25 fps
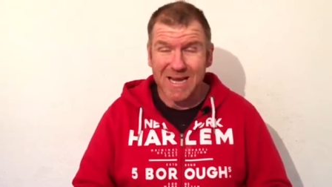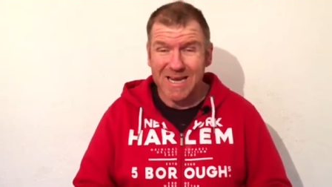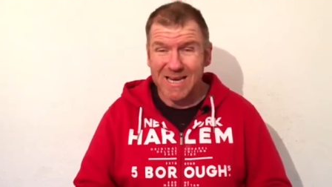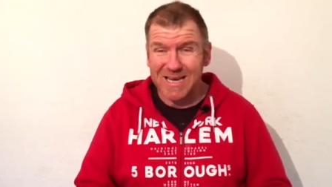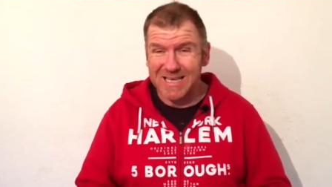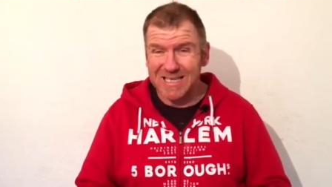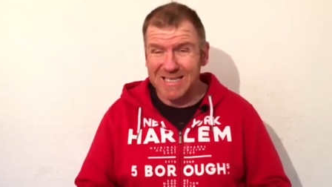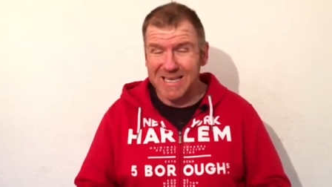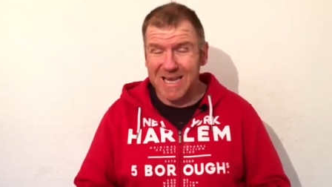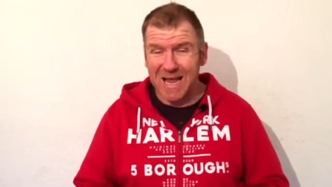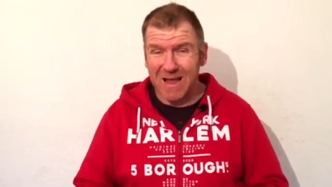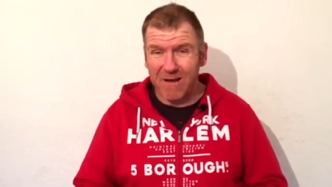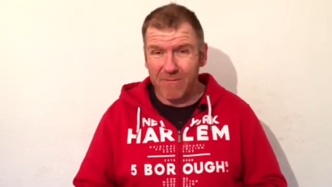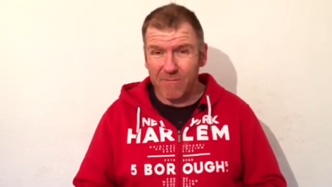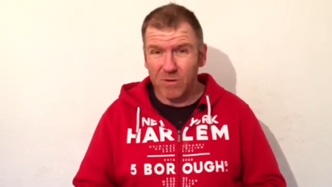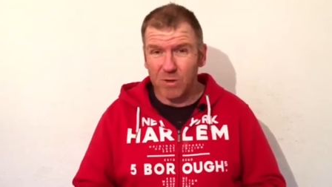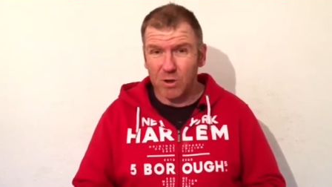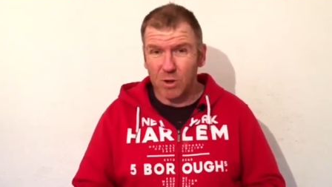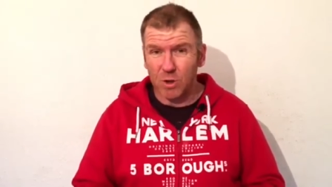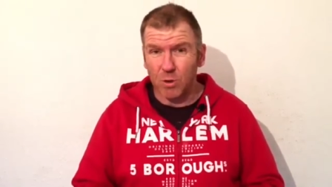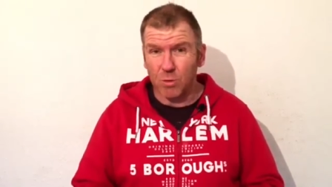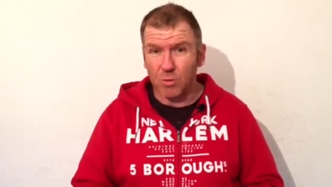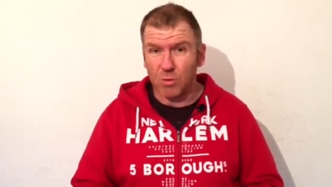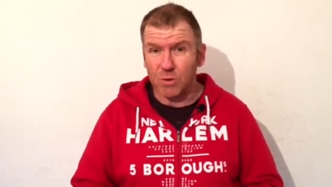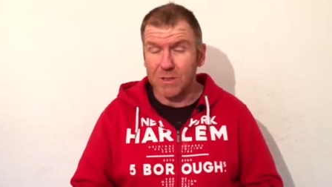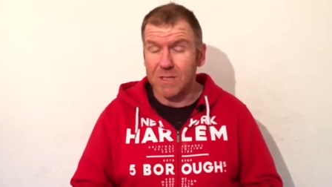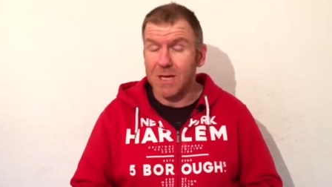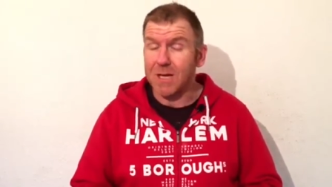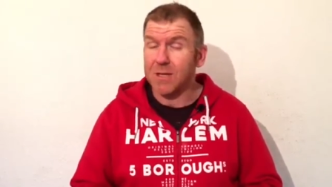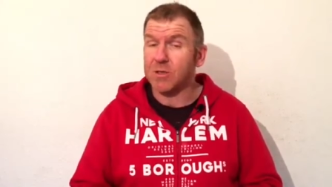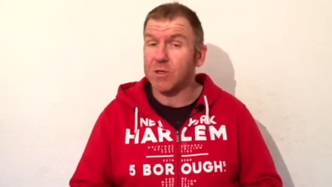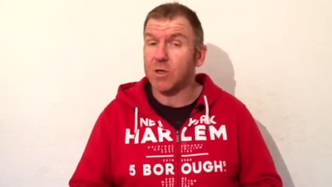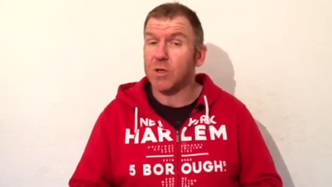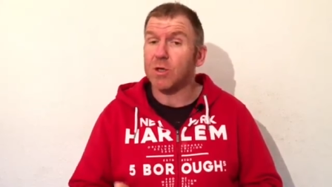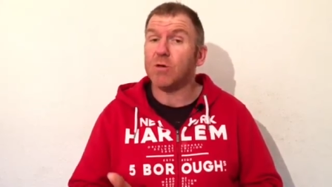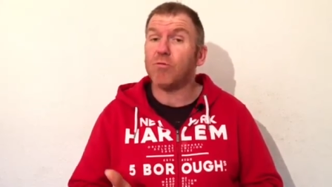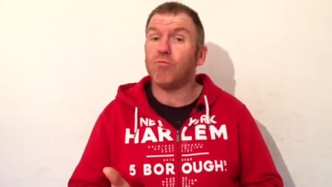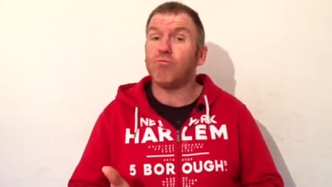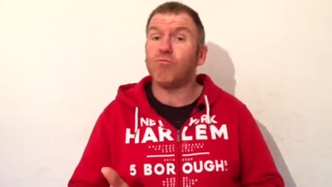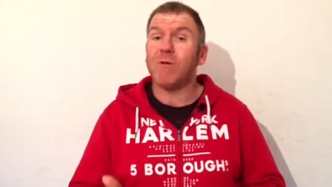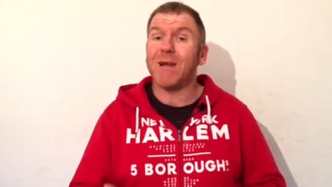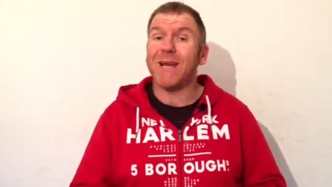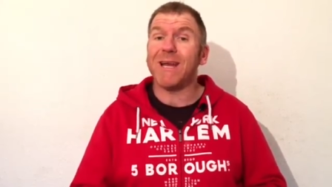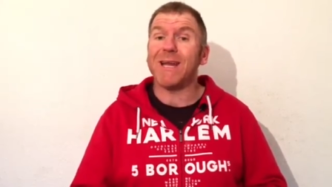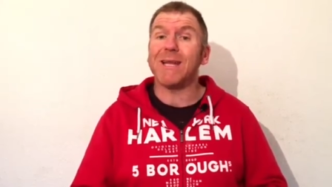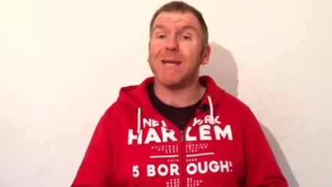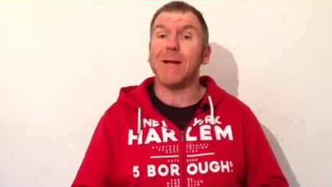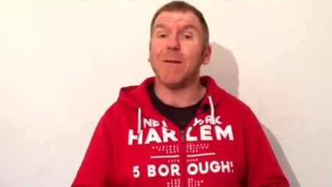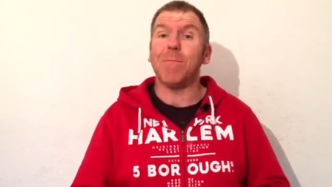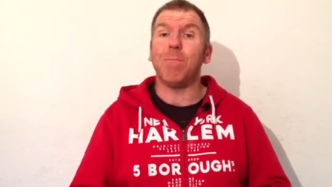his other two sons on a
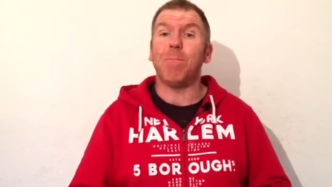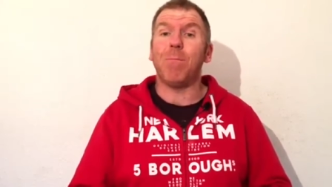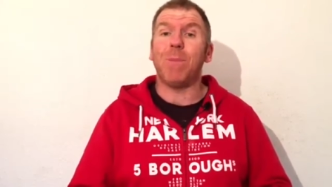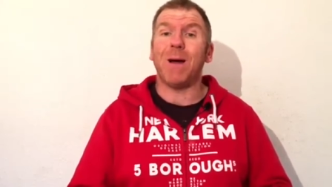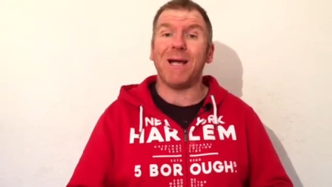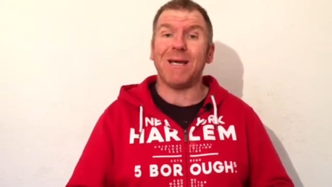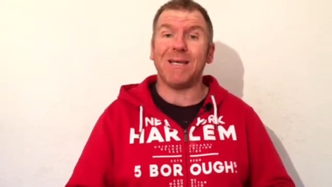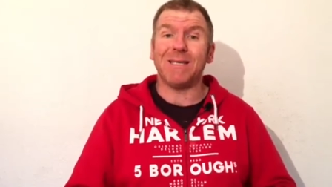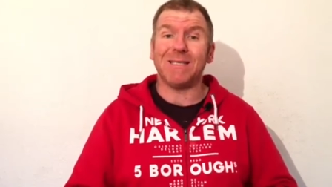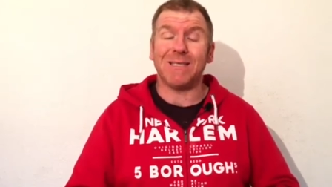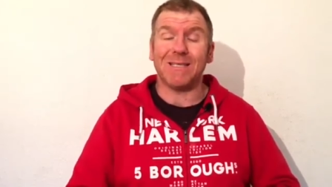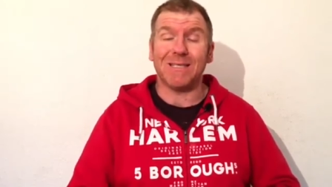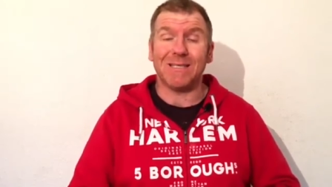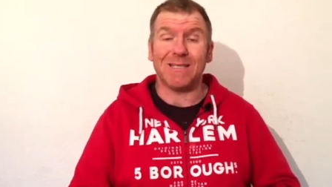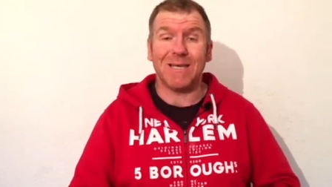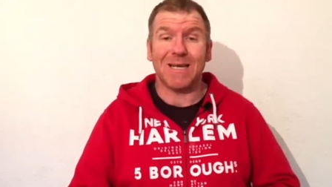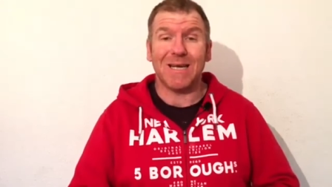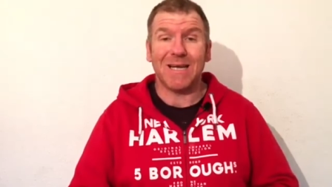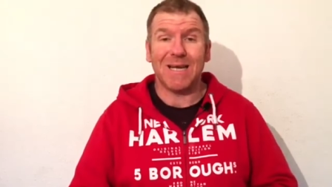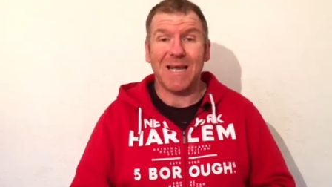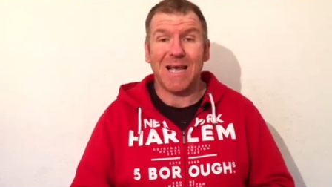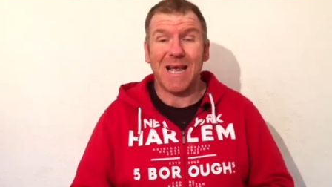regular basis